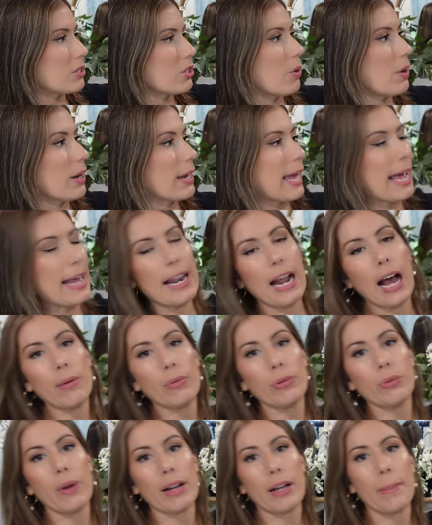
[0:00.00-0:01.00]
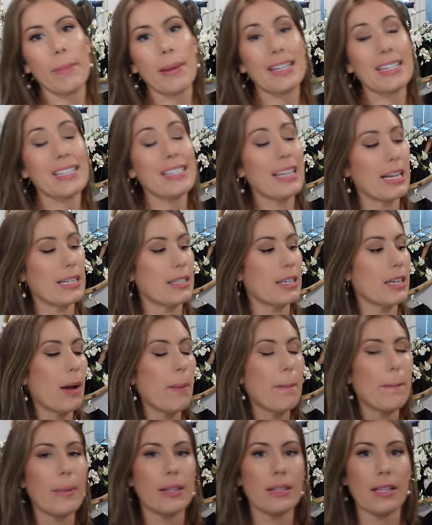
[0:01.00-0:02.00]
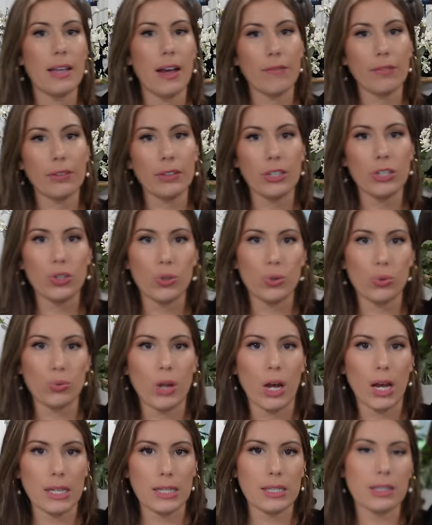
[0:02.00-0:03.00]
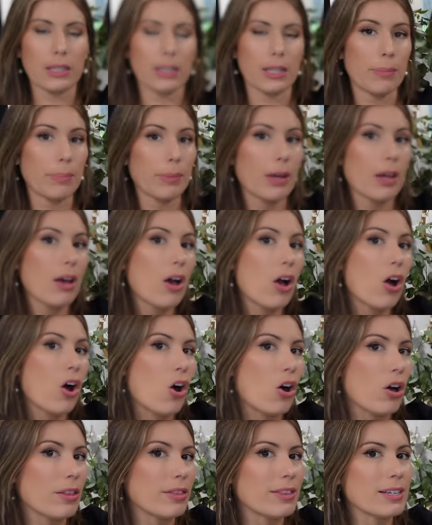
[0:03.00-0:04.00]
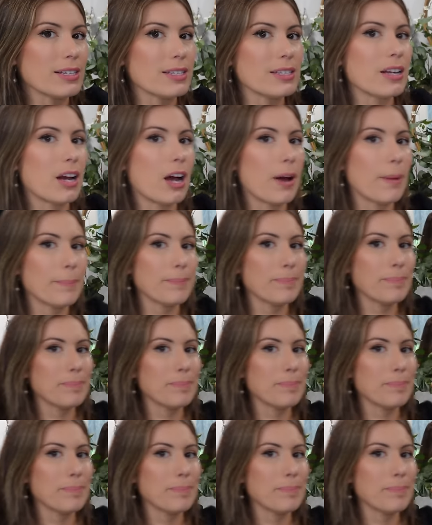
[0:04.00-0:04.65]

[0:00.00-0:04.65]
So again, I would recommend sizing up, but definitely do not sleep on this top.